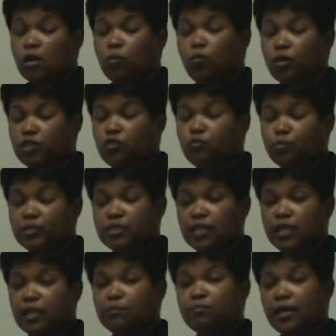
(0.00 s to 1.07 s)
what you've
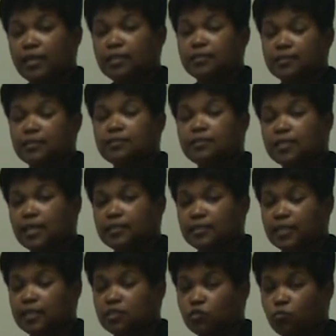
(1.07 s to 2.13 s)
presented makes sense
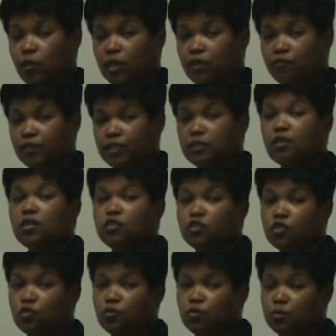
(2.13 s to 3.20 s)
and is relevant
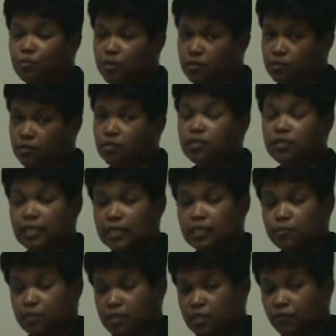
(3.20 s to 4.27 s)
to the
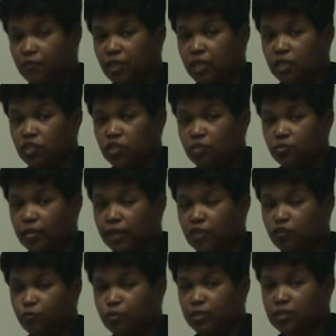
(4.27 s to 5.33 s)
specific issue that
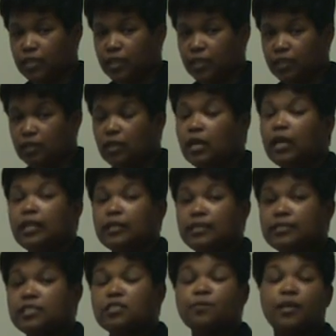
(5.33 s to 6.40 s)
you've presented.
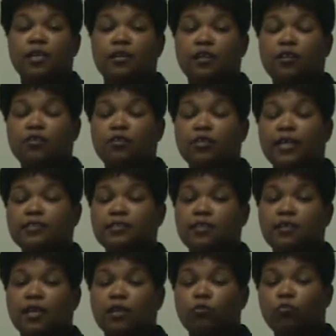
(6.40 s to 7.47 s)
This has been another
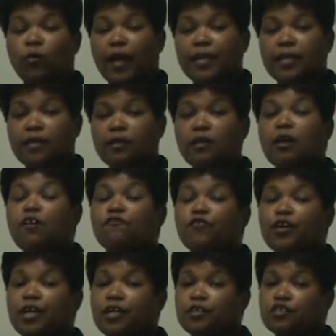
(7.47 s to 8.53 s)
lesson in writing
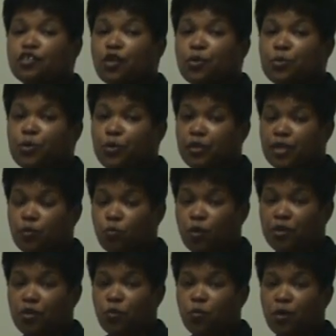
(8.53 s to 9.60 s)
for English 030 and
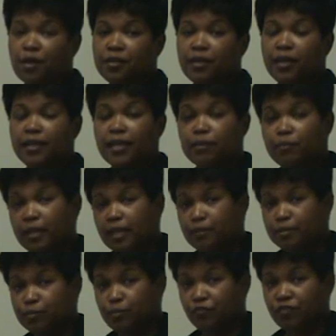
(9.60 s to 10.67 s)
101. Again, my
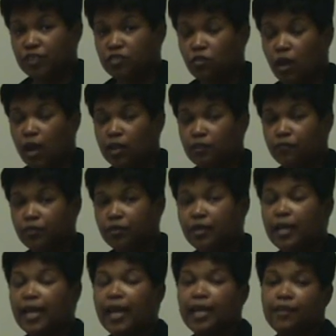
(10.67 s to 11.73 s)
name is Professor Oliver,
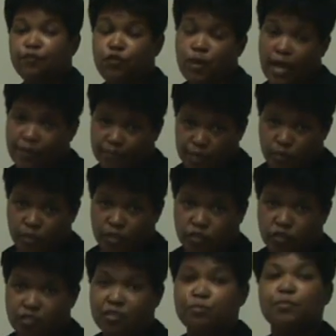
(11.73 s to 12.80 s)
and if you have any
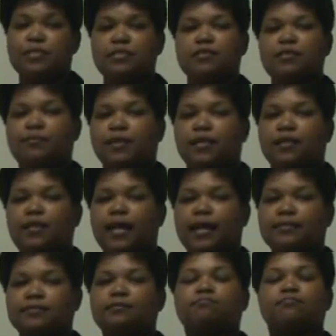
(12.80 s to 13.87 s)
questions, please see me in
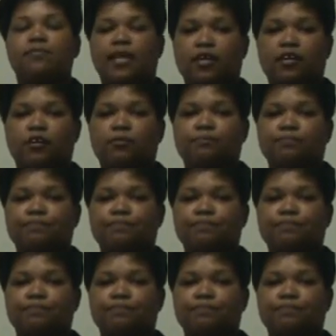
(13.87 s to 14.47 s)
class. Thank you.